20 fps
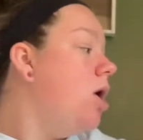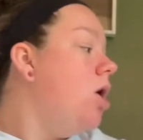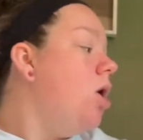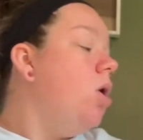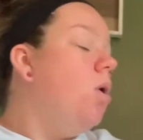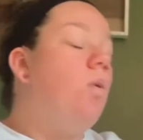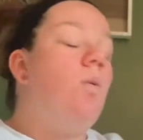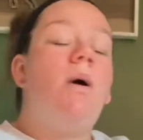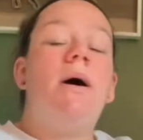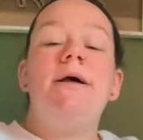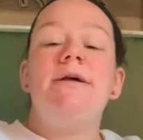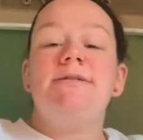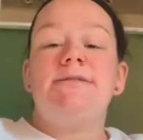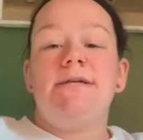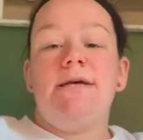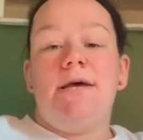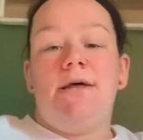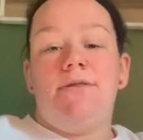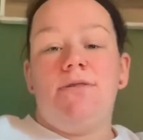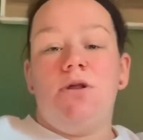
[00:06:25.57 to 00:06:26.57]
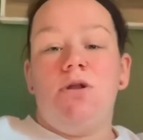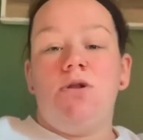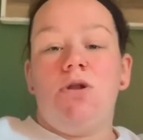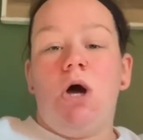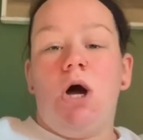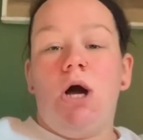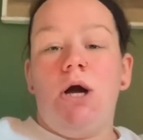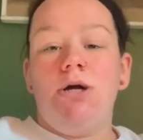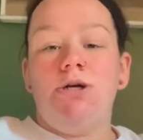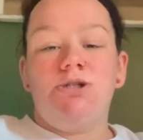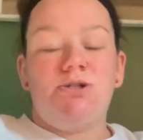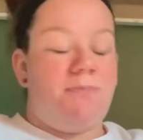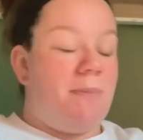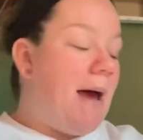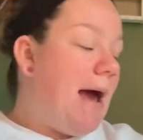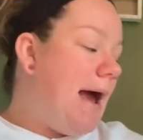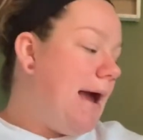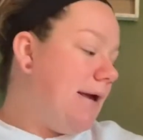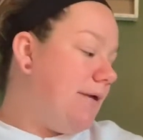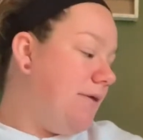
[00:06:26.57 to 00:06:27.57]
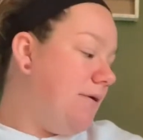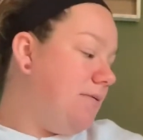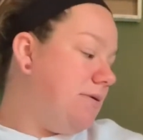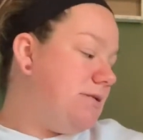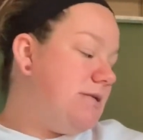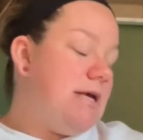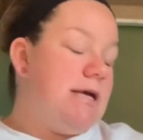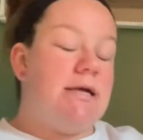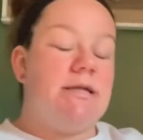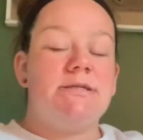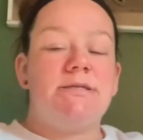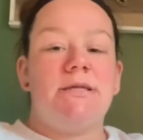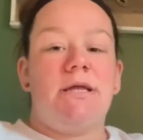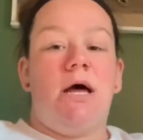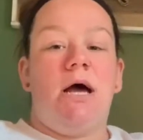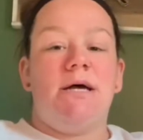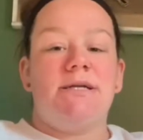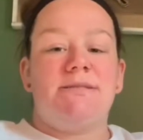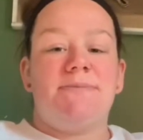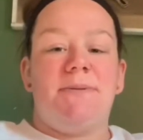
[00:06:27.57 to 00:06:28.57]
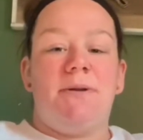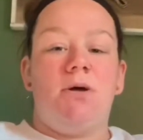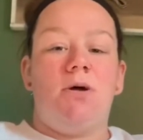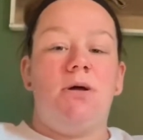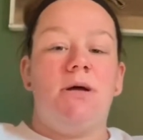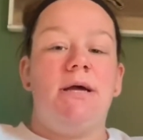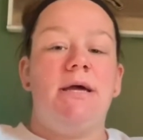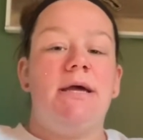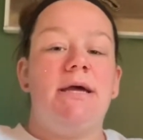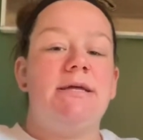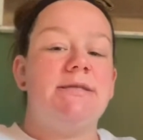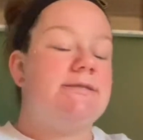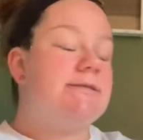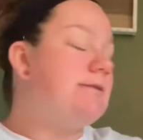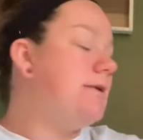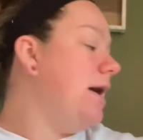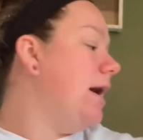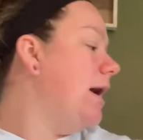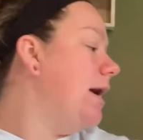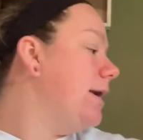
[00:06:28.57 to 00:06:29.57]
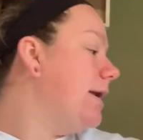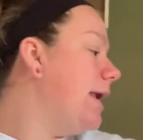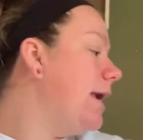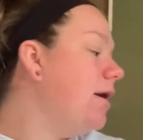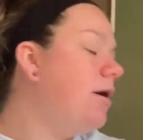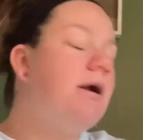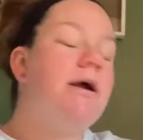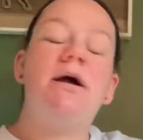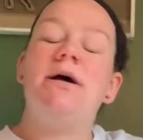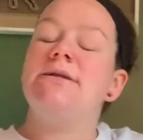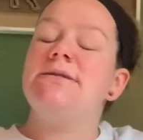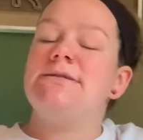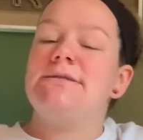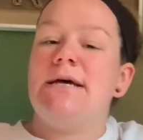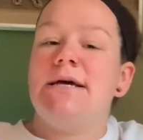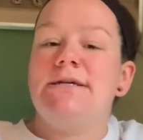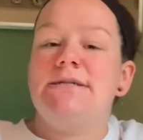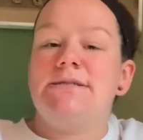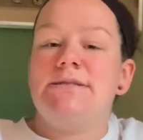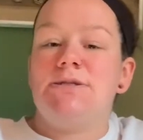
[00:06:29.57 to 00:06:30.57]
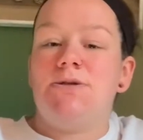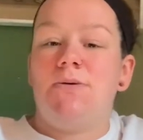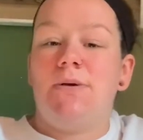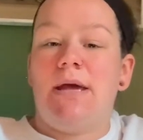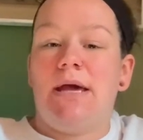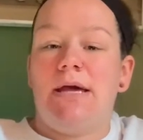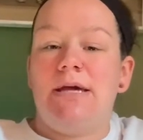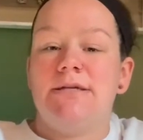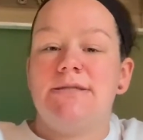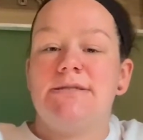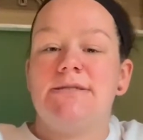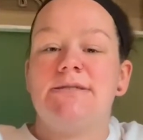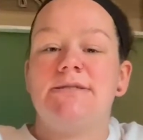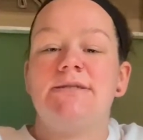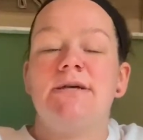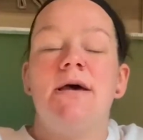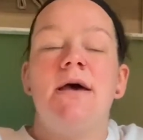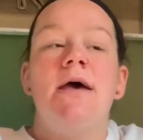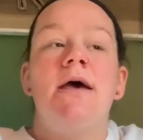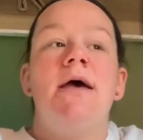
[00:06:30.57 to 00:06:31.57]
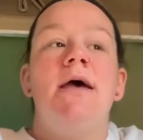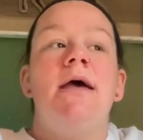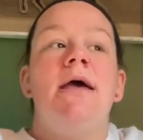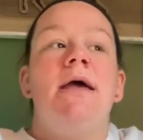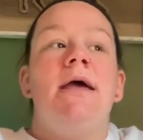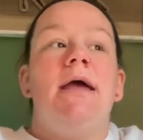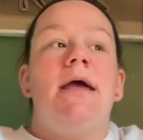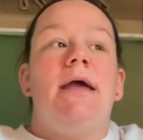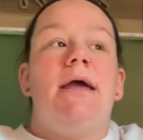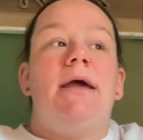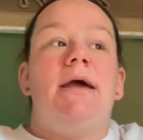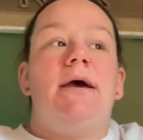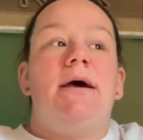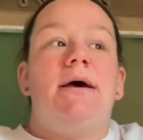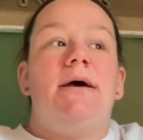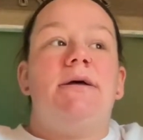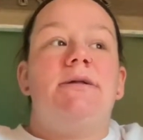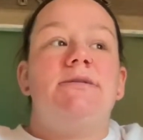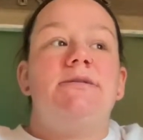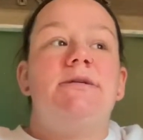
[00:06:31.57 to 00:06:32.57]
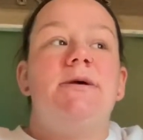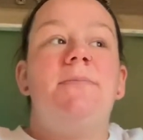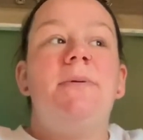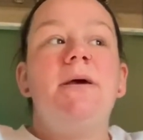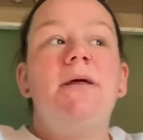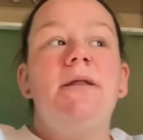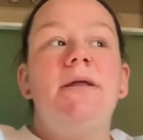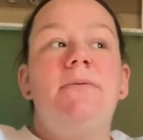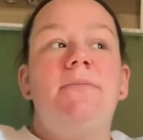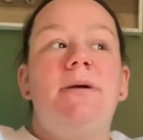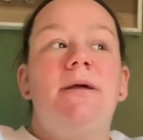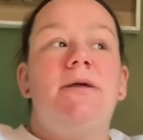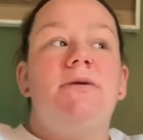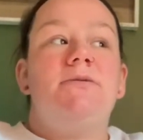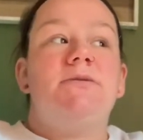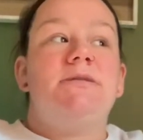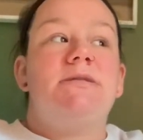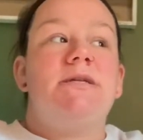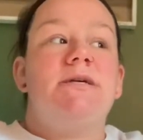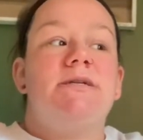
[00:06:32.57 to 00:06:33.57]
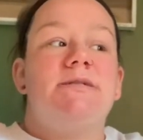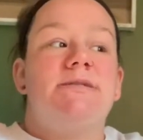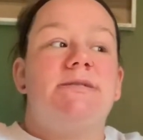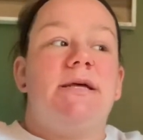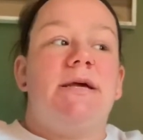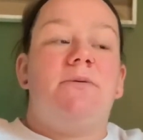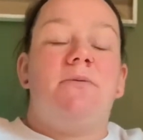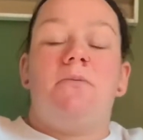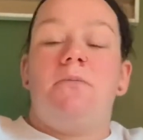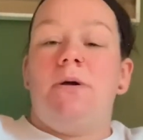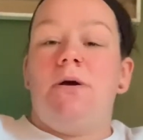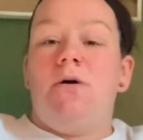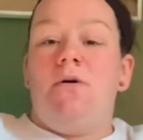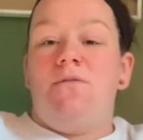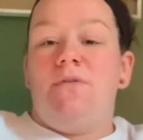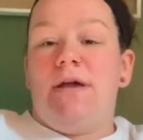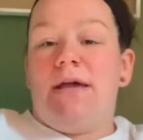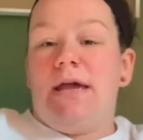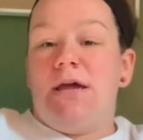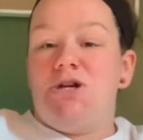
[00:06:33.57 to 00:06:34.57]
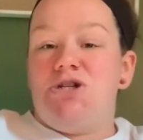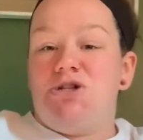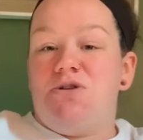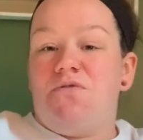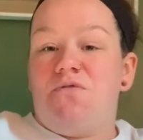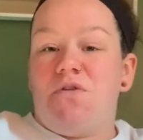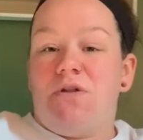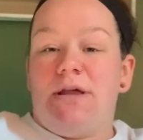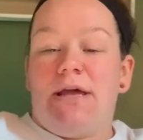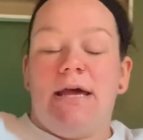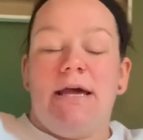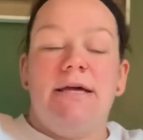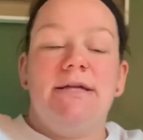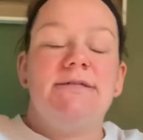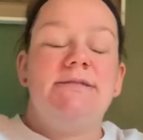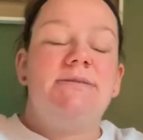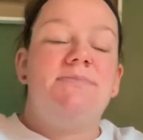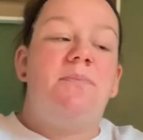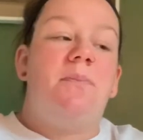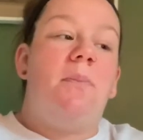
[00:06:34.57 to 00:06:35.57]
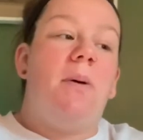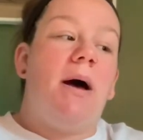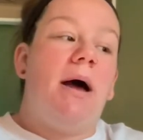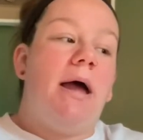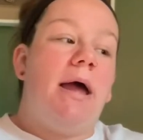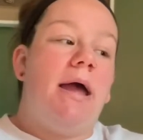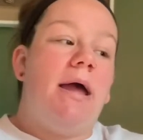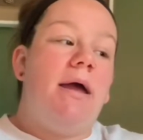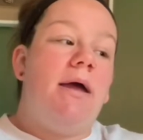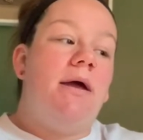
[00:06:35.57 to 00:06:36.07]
what is in the large bag that we're taking to the hospital. It's a carry-on size suitcase, and typically we use this like when we go on vacation for the kids, but